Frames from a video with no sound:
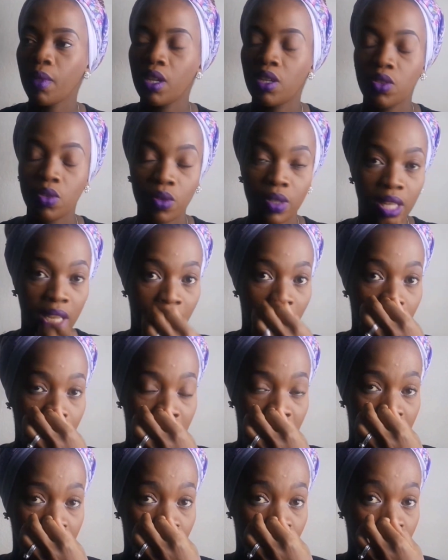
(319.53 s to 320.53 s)
So they
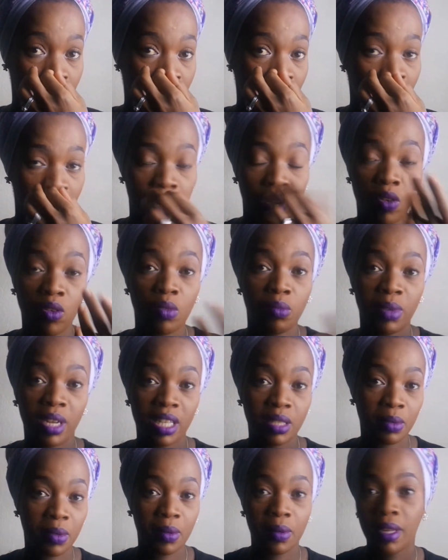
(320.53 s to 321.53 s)
admitted me, and I called my
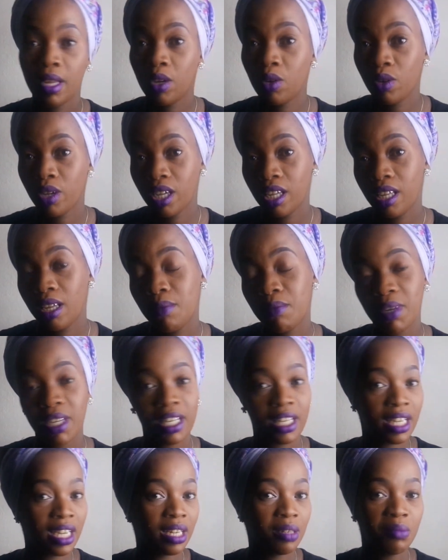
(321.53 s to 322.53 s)
husband, like, okay, I'm
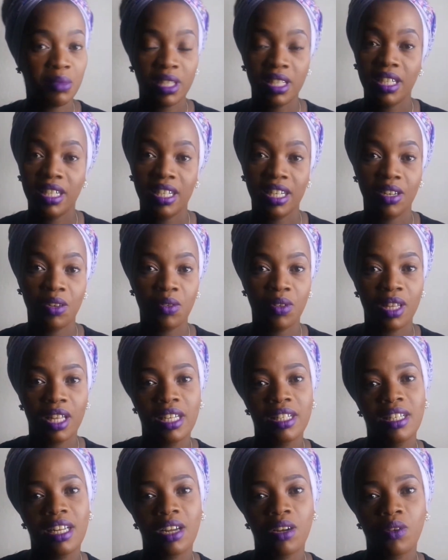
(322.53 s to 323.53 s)
getting admitted and all that.
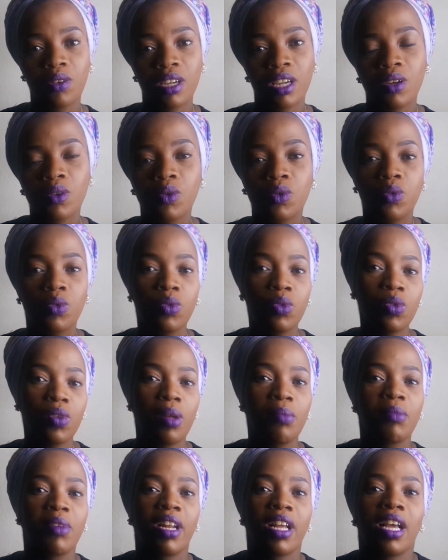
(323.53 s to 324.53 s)
It's like, okay, cool,
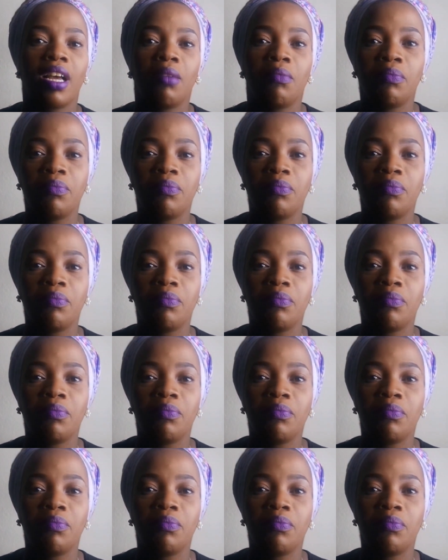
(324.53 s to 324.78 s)
I'm not.